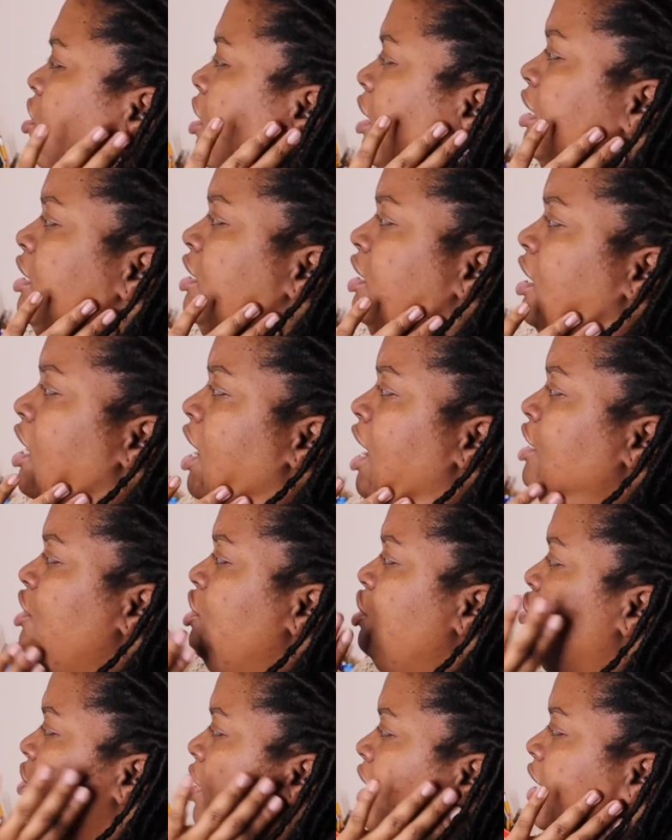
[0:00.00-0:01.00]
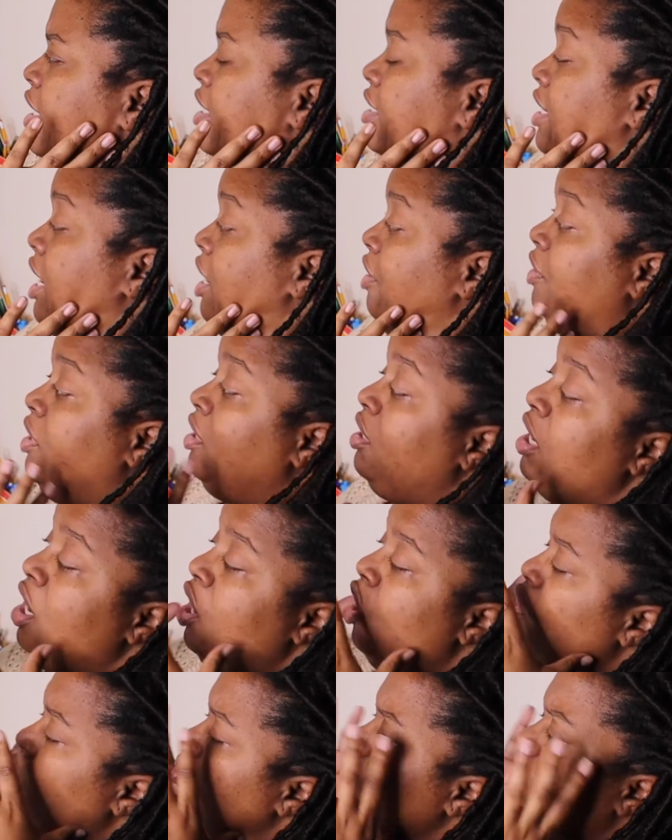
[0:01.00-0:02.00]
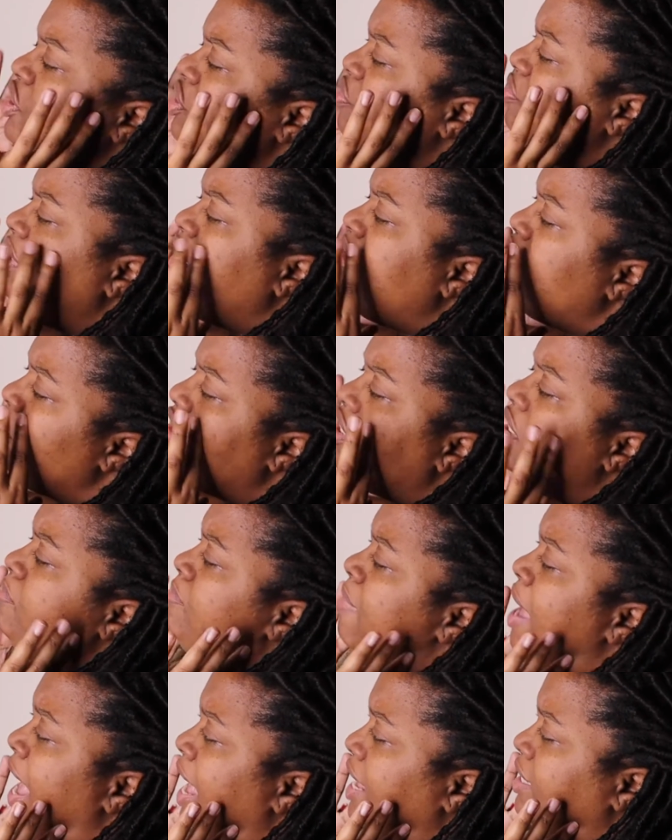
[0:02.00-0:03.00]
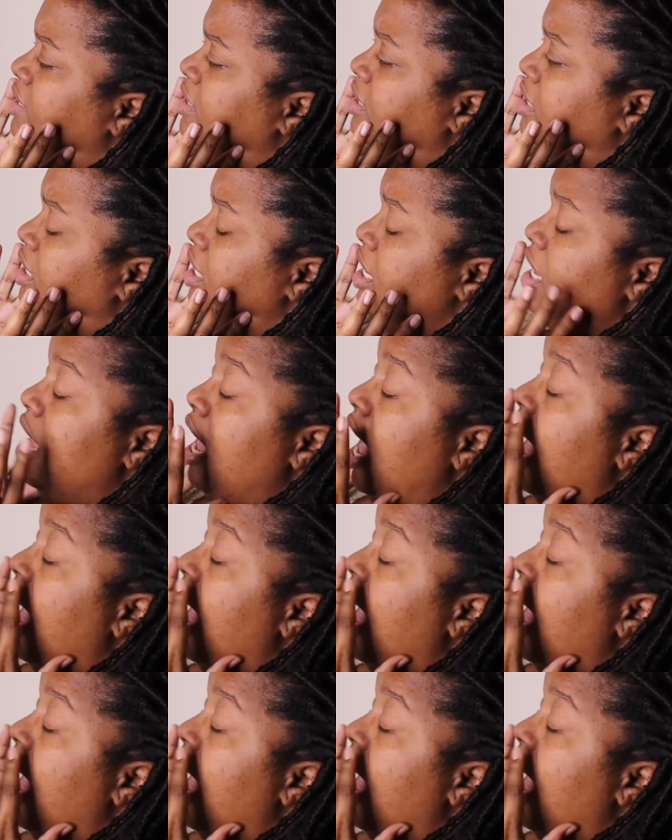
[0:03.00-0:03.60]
starting to concentrate in this area, which is really just the mask.